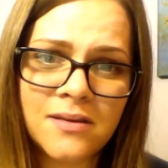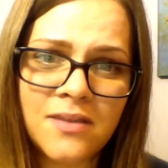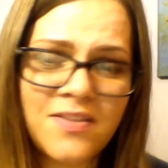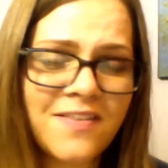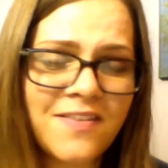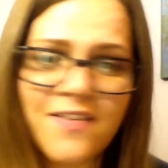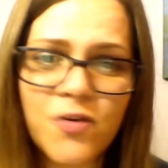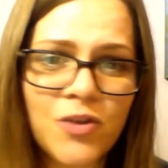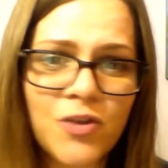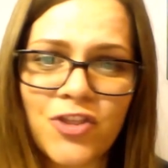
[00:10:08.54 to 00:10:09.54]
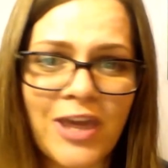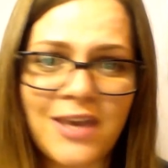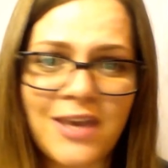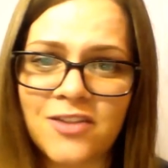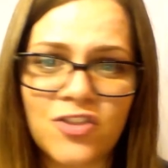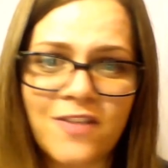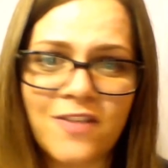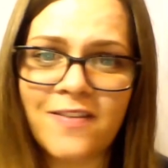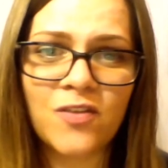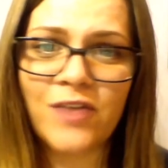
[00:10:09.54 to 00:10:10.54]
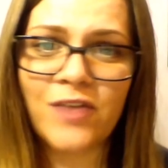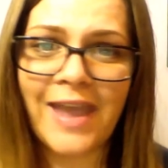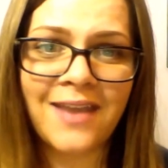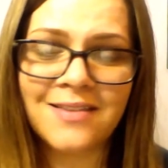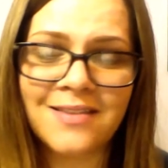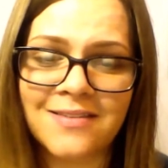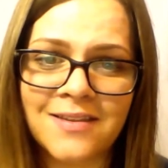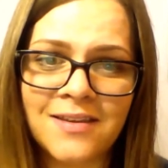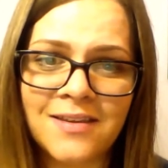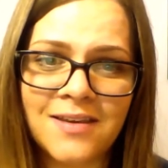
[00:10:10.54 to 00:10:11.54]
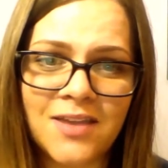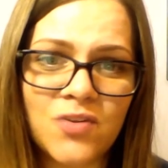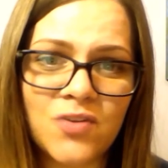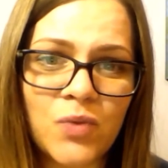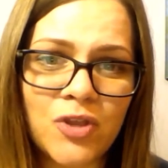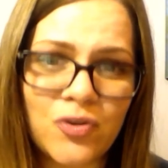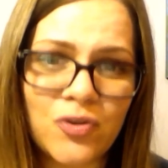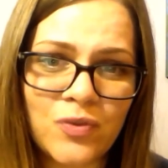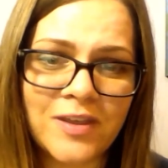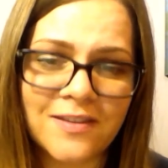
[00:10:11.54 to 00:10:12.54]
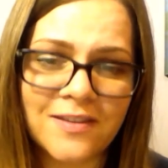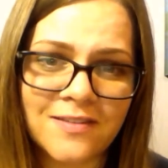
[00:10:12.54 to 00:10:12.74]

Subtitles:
This isn't going to change. This isn't going to end until we could do this.